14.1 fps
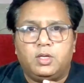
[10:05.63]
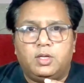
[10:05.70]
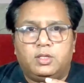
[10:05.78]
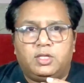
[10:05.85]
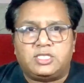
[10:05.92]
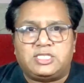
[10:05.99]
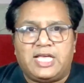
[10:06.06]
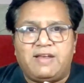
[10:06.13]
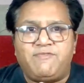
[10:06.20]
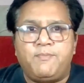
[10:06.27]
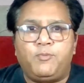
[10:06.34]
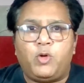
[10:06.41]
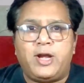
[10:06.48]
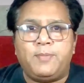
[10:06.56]
The
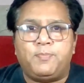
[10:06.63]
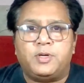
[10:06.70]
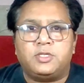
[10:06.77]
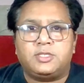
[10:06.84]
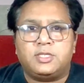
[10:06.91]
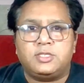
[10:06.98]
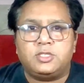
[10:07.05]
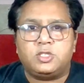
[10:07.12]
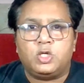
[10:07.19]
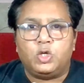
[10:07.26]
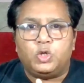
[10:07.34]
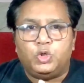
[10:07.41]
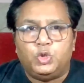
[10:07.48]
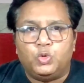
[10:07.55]
self-employed persons
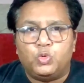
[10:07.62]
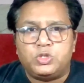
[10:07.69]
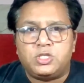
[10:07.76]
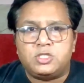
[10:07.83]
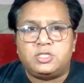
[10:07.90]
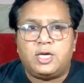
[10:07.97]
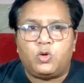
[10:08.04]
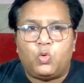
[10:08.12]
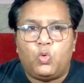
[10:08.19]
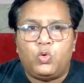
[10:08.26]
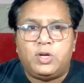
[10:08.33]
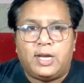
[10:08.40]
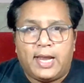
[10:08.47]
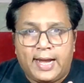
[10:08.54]
uses their
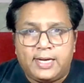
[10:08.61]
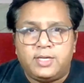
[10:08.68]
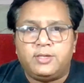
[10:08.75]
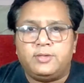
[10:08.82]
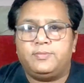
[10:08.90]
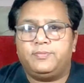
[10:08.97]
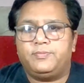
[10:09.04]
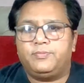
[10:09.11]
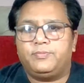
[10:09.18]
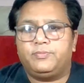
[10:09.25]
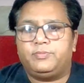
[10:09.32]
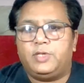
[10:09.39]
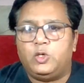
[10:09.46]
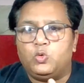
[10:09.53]
own land,
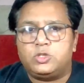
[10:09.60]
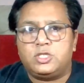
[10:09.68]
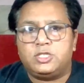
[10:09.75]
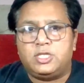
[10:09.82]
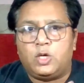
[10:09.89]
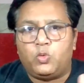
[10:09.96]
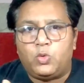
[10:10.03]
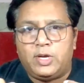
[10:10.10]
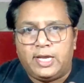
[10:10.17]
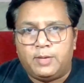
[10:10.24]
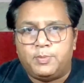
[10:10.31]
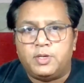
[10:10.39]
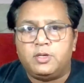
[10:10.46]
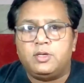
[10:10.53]
they uses their own
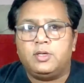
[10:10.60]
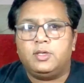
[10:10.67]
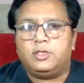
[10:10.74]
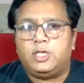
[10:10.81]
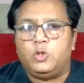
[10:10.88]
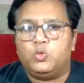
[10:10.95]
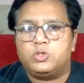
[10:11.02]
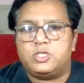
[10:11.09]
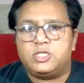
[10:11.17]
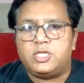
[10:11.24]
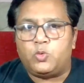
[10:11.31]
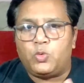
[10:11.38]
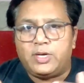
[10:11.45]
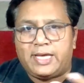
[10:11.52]
labor, they uses
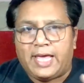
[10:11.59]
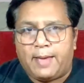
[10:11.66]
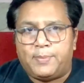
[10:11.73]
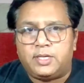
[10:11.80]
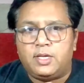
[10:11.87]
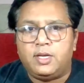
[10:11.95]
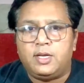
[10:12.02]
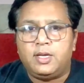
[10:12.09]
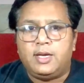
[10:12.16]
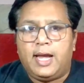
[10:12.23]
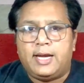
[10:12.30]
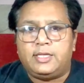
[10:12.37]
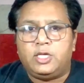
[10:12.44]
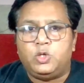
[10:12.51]
their own capital,
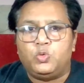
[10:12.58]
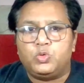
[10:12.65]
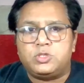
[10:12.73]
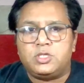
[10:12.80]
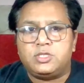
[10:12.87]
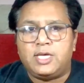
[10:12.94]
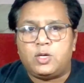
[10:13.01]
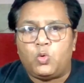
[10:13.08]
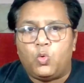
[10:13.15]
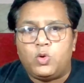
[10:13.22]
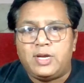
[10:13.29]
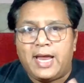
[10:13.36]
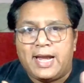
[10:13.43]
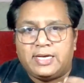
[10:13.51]
and they uses their
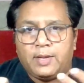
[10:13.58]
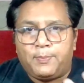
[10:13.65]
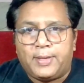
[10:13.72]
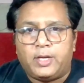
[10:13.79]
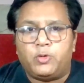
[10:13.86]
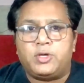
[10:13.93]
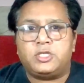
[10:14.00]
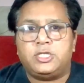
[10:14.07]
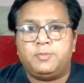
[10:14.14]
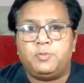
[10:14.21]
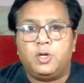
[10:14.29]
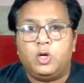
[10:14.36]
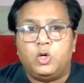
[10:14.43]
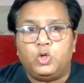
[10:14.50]
own entrepreneurship
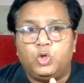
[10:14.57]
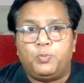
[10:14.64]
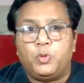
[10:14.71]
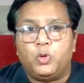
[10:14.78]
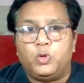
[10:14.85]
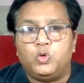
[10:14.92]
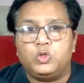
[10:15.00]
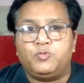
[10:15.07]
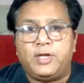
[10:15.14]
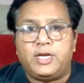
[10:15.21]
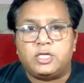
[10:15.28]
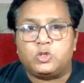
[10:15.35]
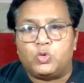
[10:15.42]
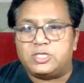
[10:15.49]
to produce
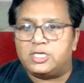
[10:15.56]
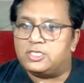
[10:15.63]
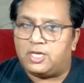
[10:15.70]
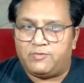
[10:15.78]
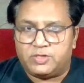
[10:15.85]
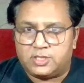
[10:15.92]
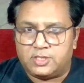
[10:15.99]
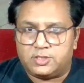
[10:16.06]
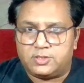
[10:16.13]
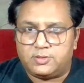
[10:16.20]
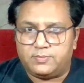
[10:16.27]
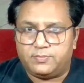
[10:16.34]
various goods and services.